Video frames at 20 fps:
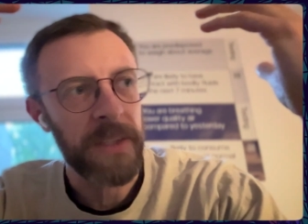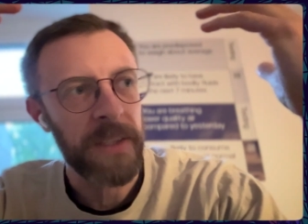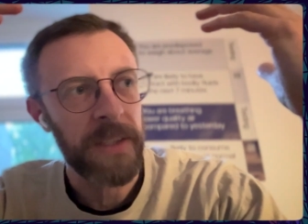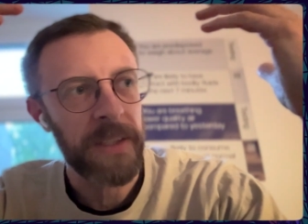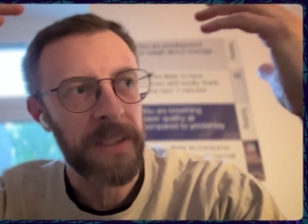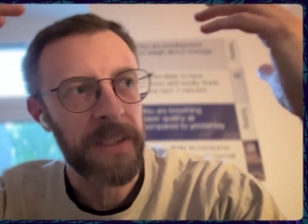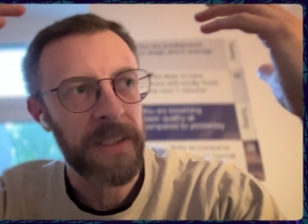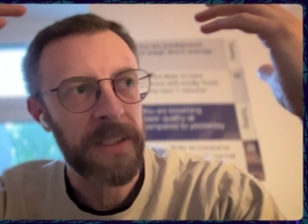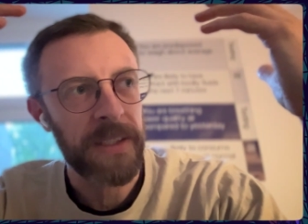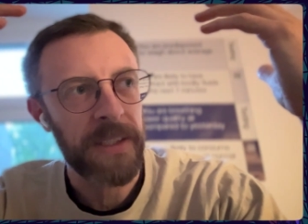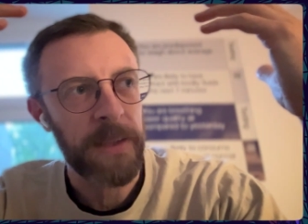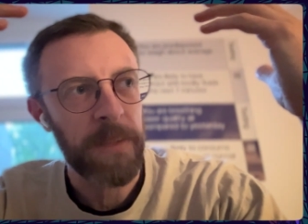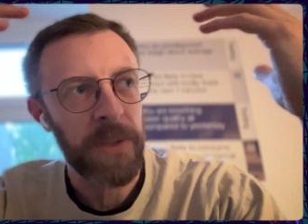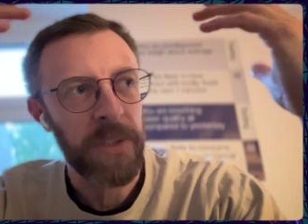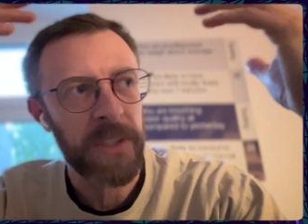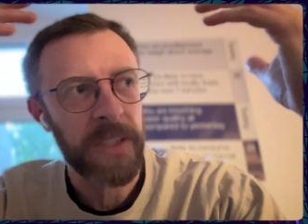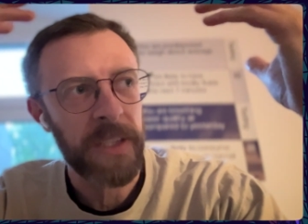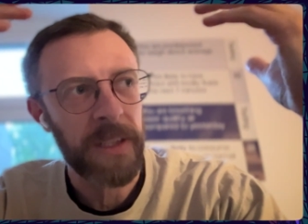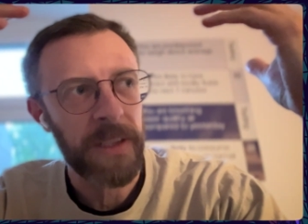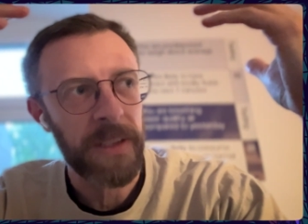
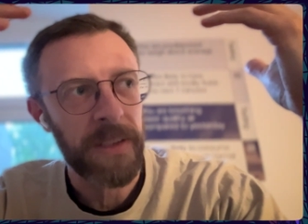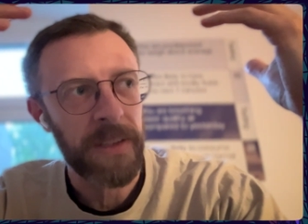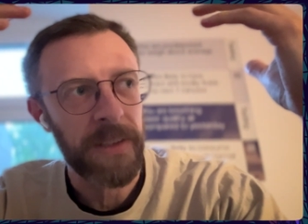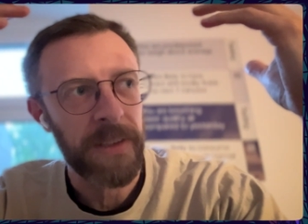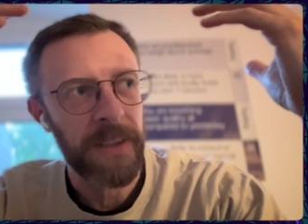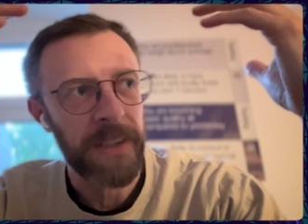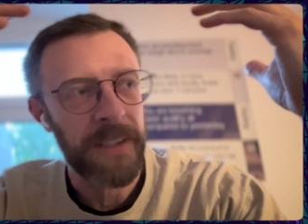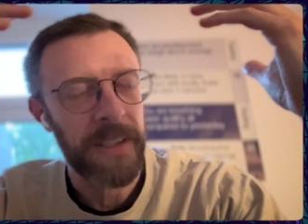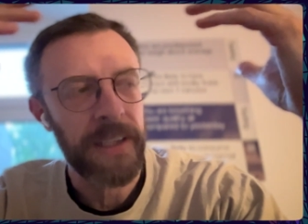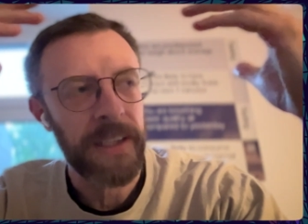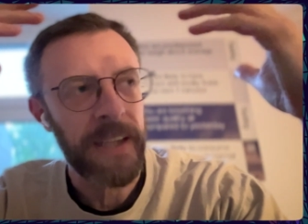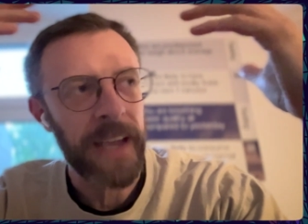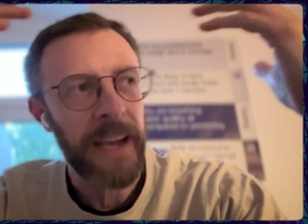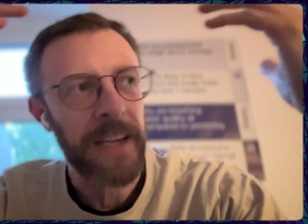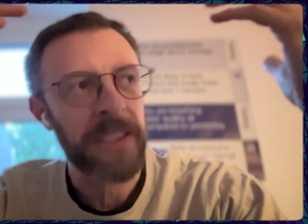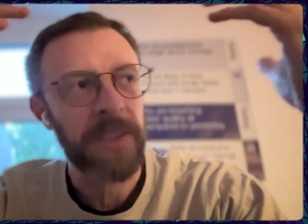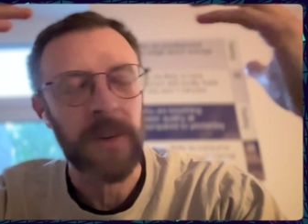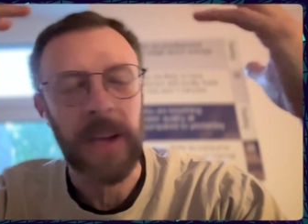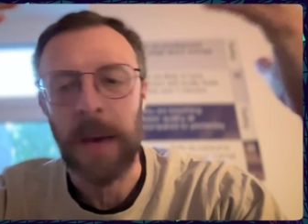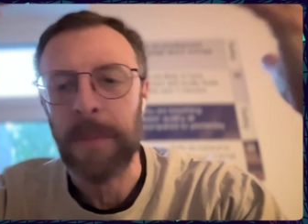Sybil's
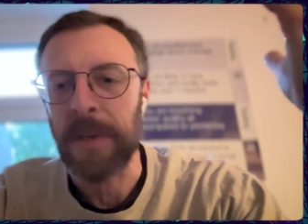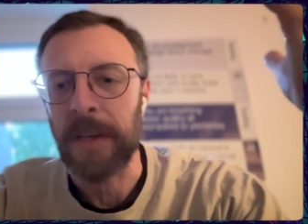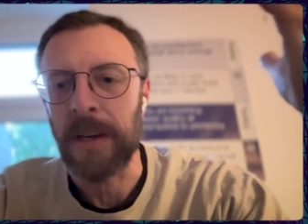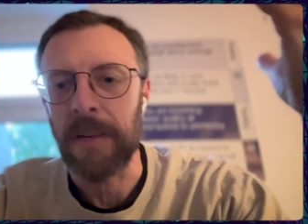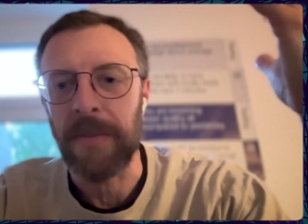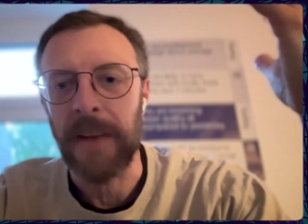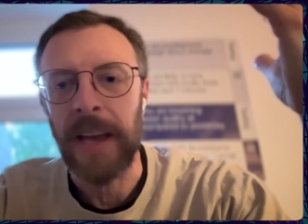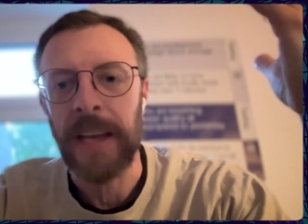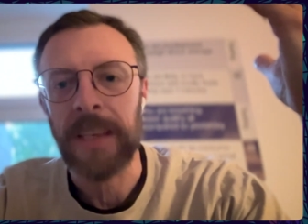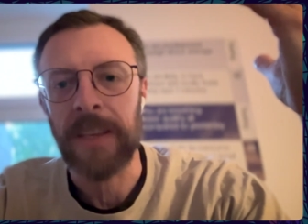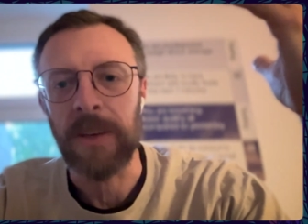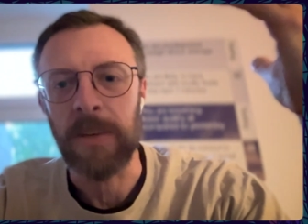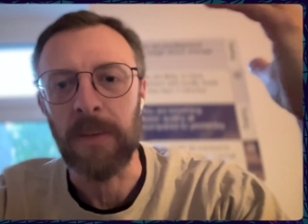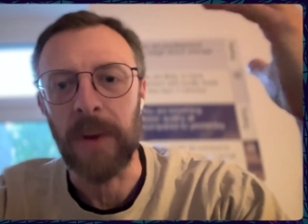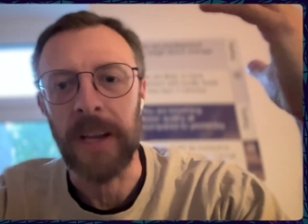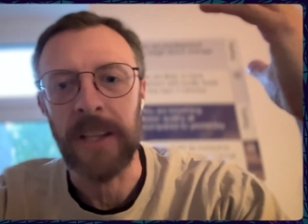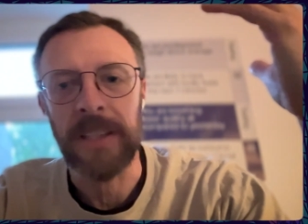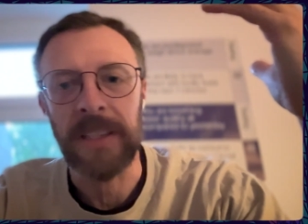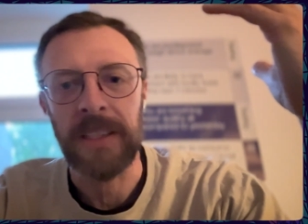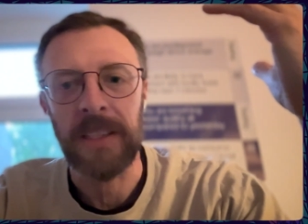attacks don't happen in a vacuum,
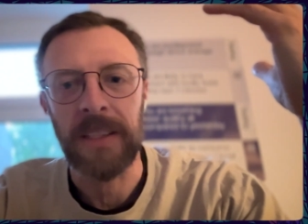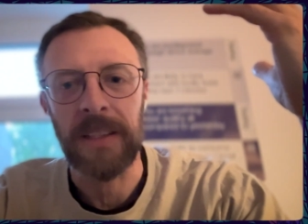right?